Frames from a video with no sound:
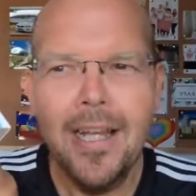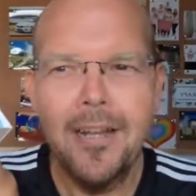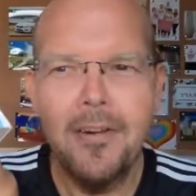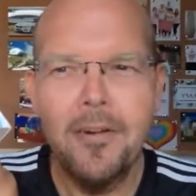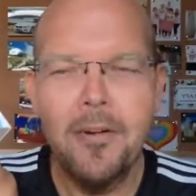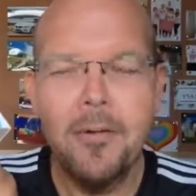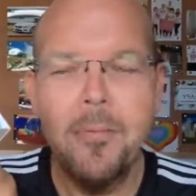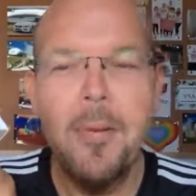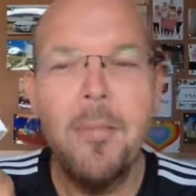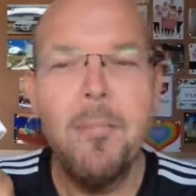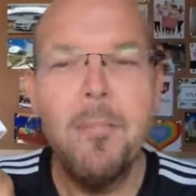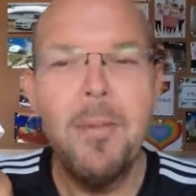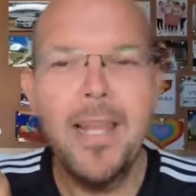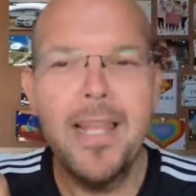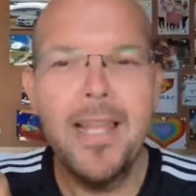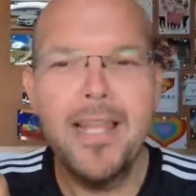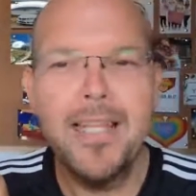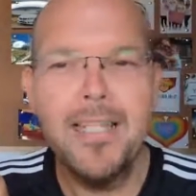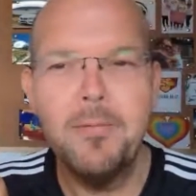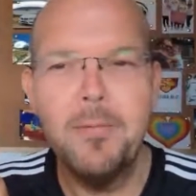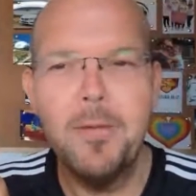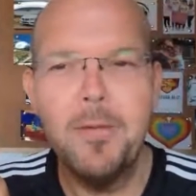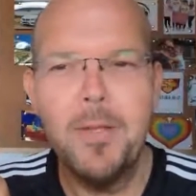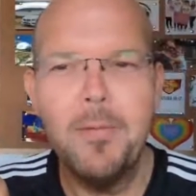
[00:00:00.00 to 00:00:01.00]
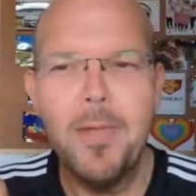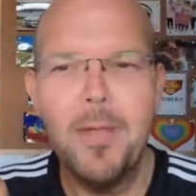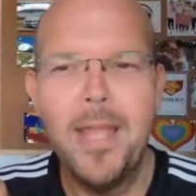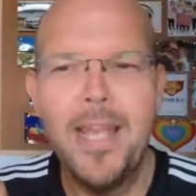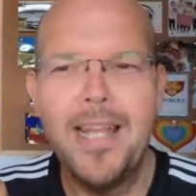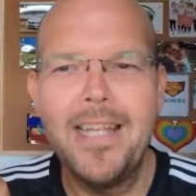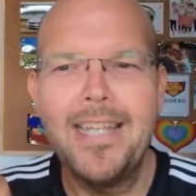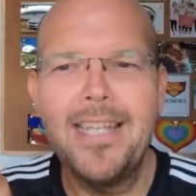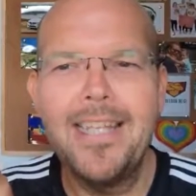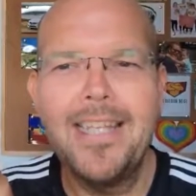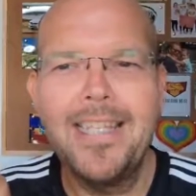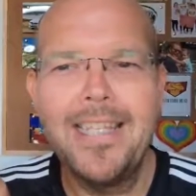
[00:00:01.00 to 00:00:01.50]
Remember last week we
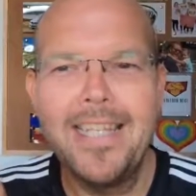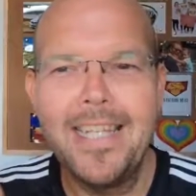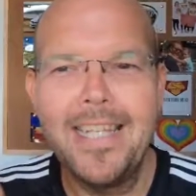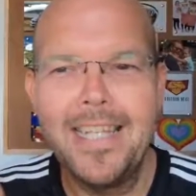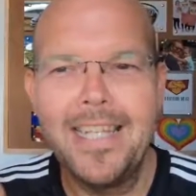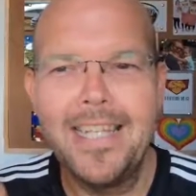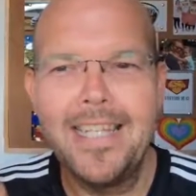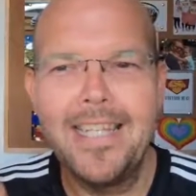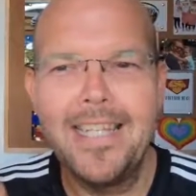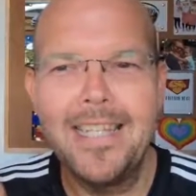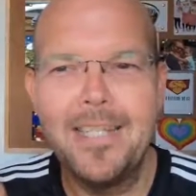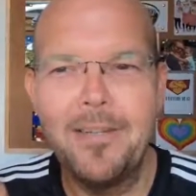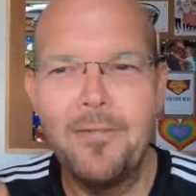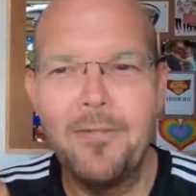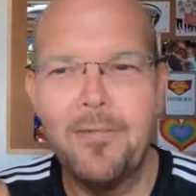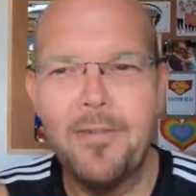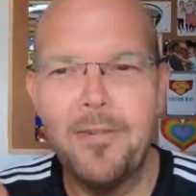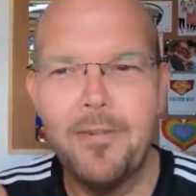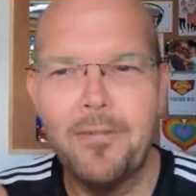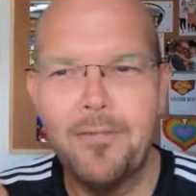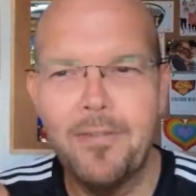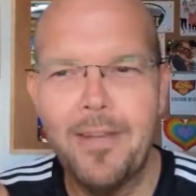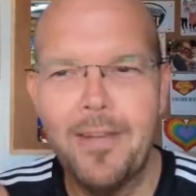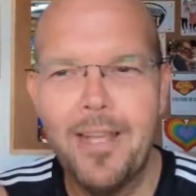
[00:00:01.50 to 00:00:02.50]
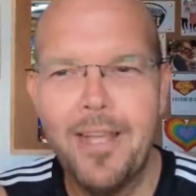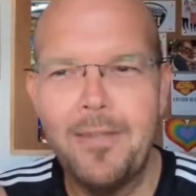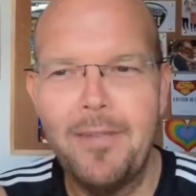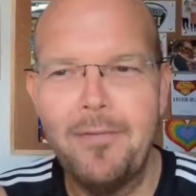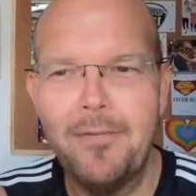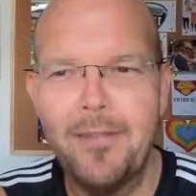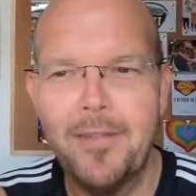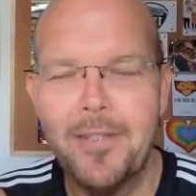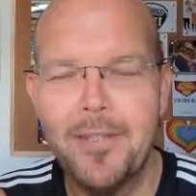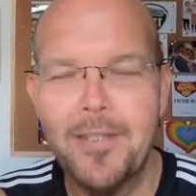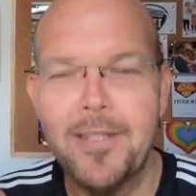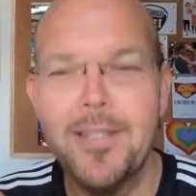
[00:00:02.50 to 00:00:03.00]
had six different
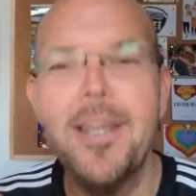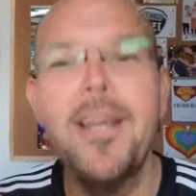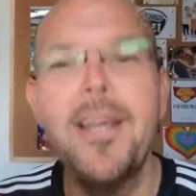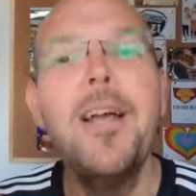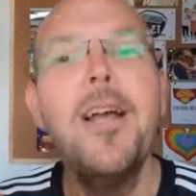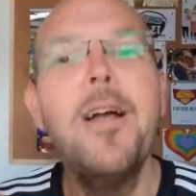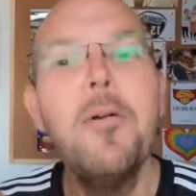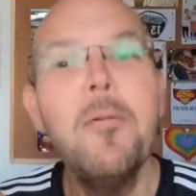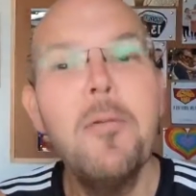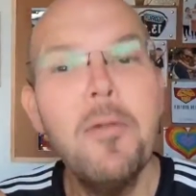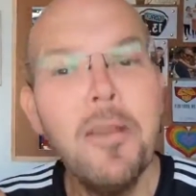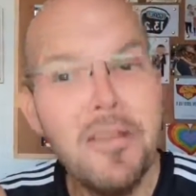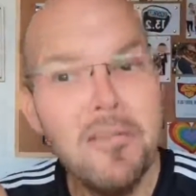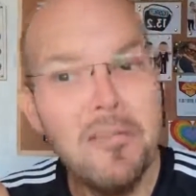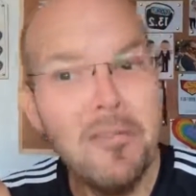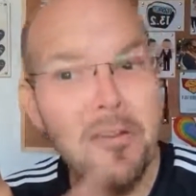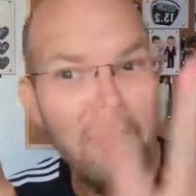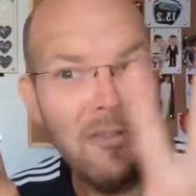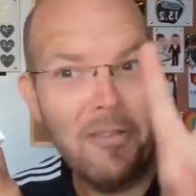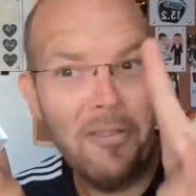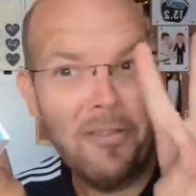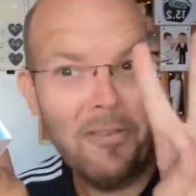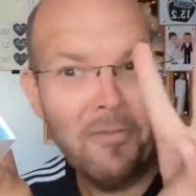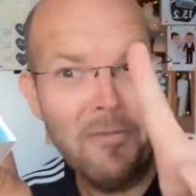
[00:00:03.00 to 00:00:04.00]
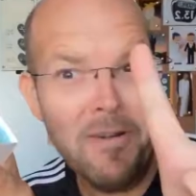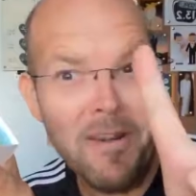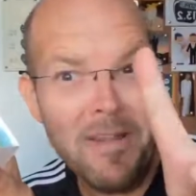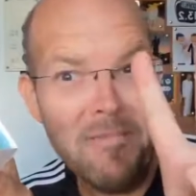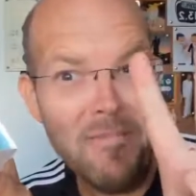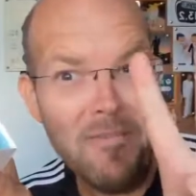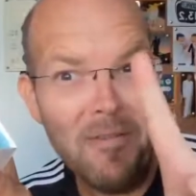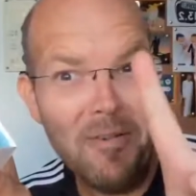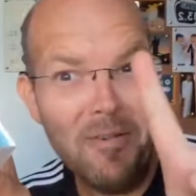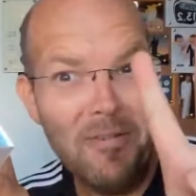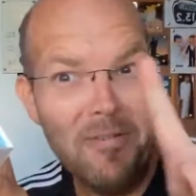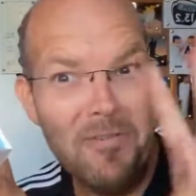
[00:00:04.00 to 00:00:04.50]
flavours. Well, I've got three
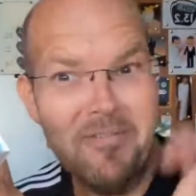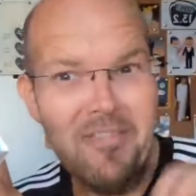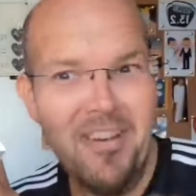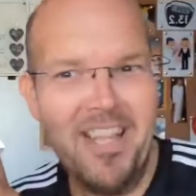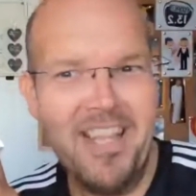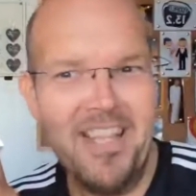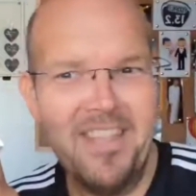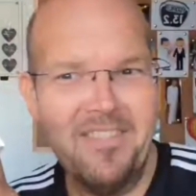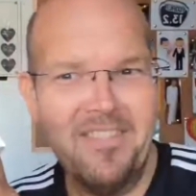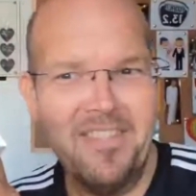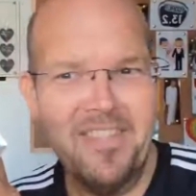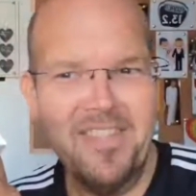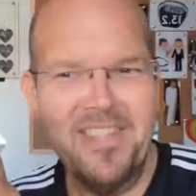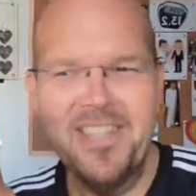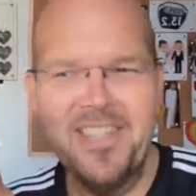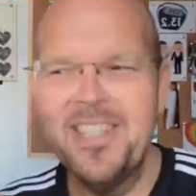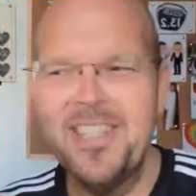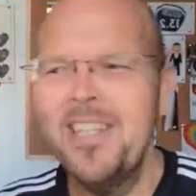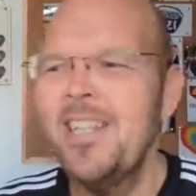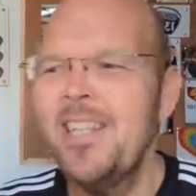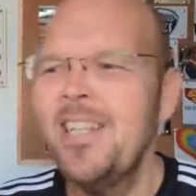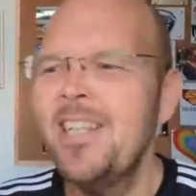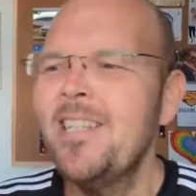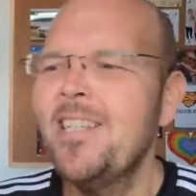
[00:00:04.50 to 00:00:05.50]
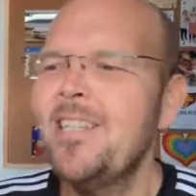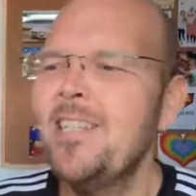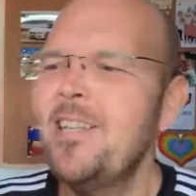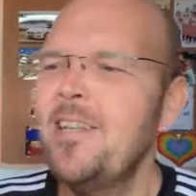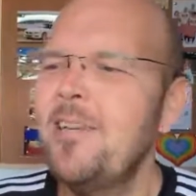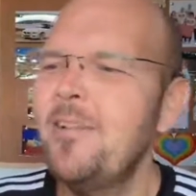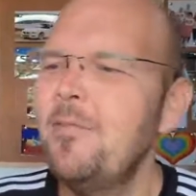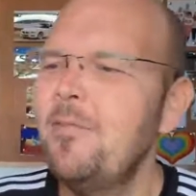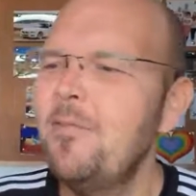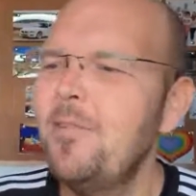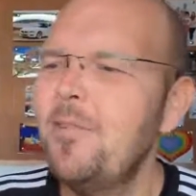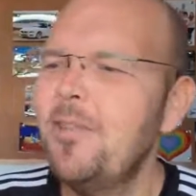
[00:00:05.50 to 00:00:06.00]
more flavours.
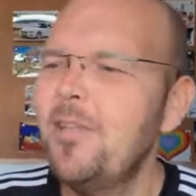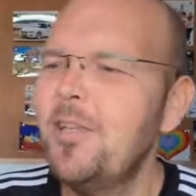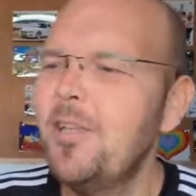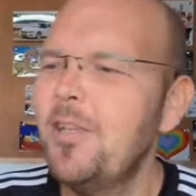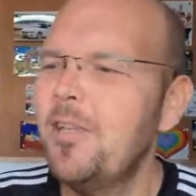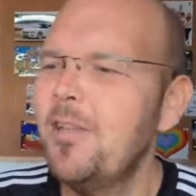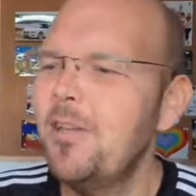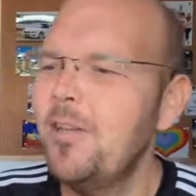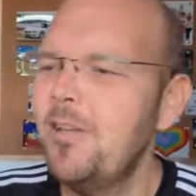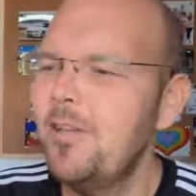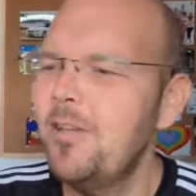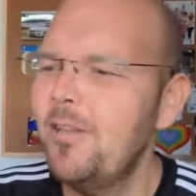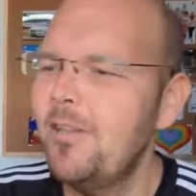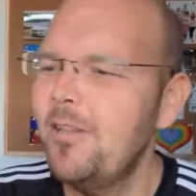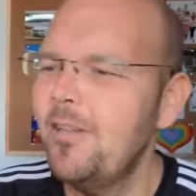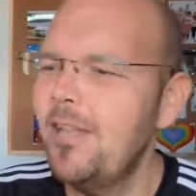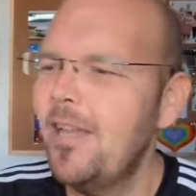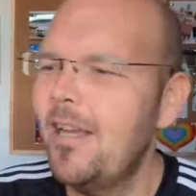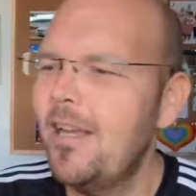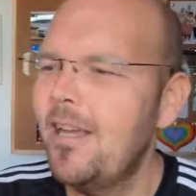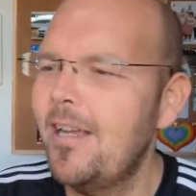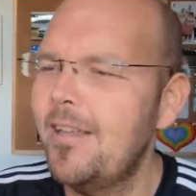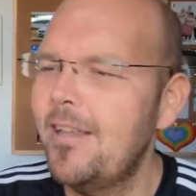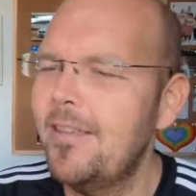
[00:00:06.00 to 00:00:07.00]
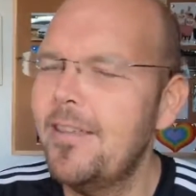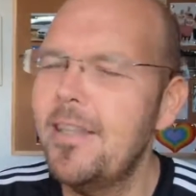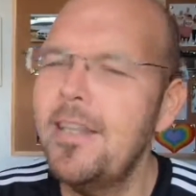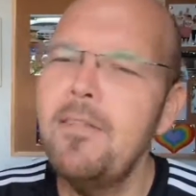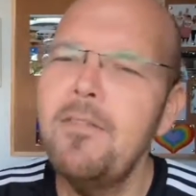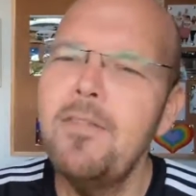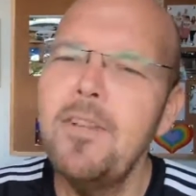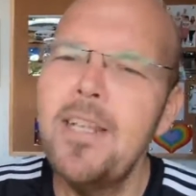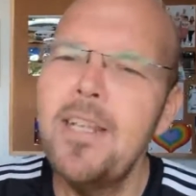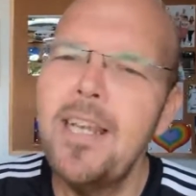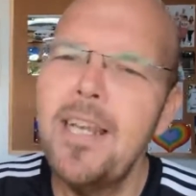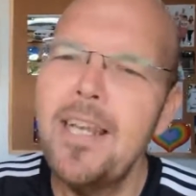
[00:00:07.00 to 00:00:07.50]
So the girl, the
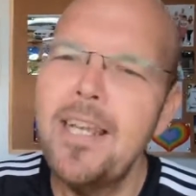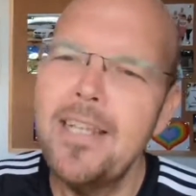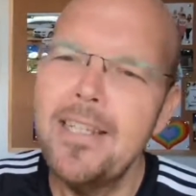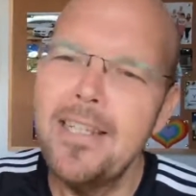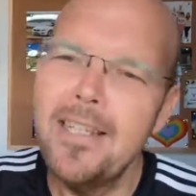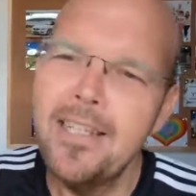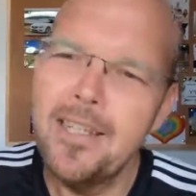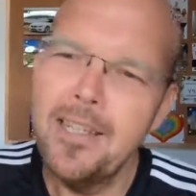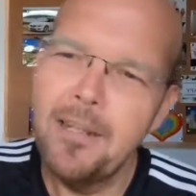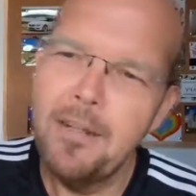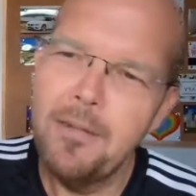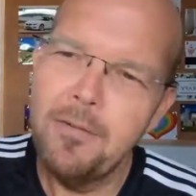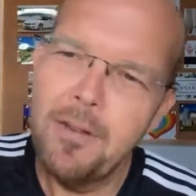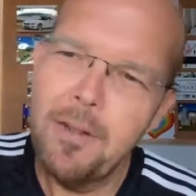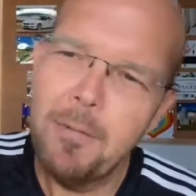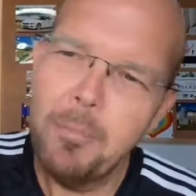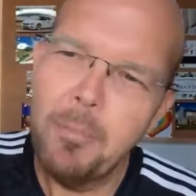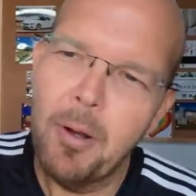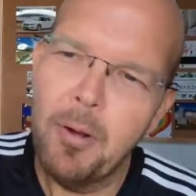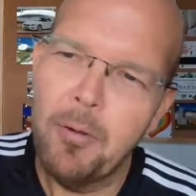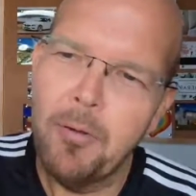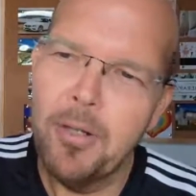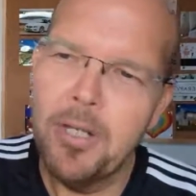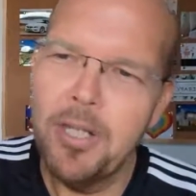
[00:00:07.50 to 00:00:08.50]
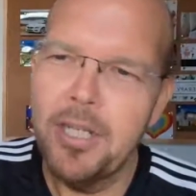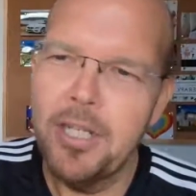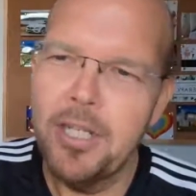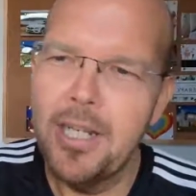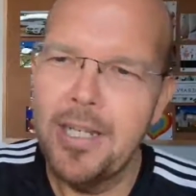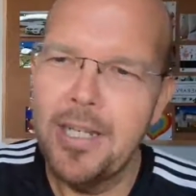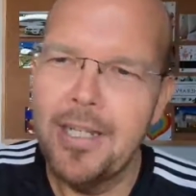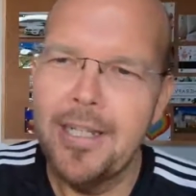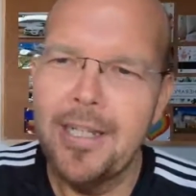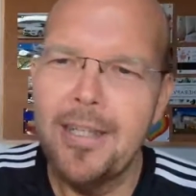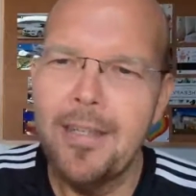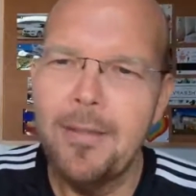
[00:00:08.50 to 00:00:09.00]
lovely Polish
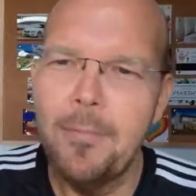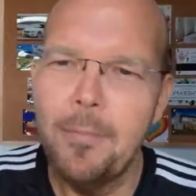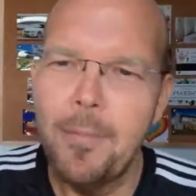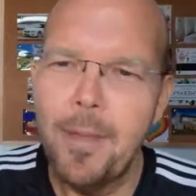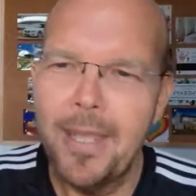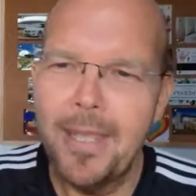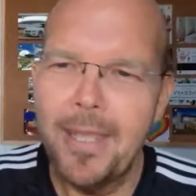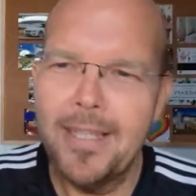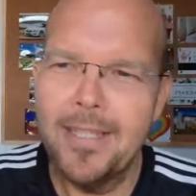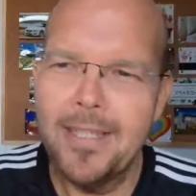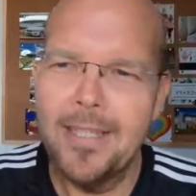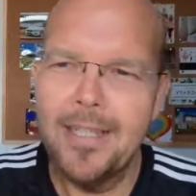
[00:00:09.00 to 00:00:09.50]
lady that makes